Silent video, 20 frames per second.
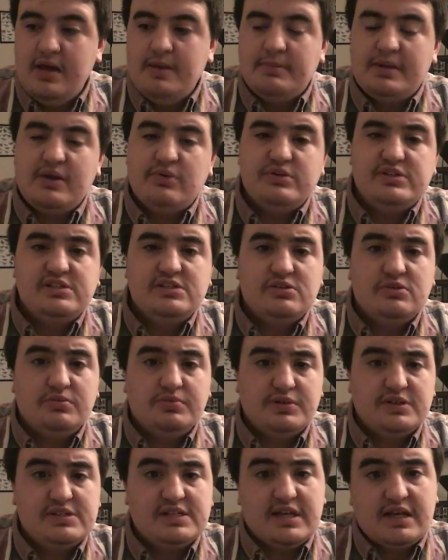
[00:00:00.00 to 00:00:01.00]
but I was still
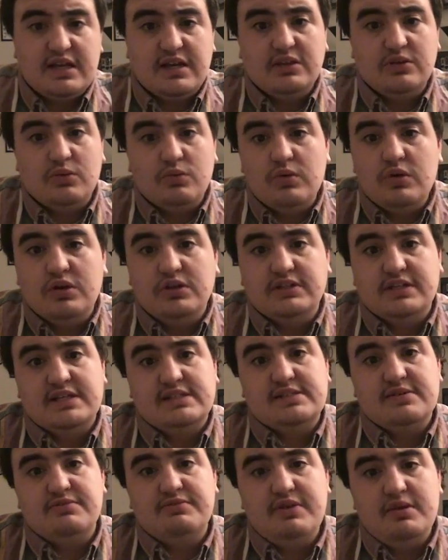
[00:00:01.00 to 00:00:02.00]
prisoning in the world
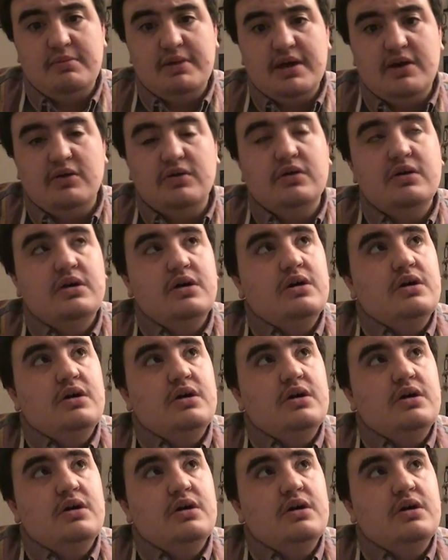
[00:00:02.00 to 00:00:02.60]
as a female.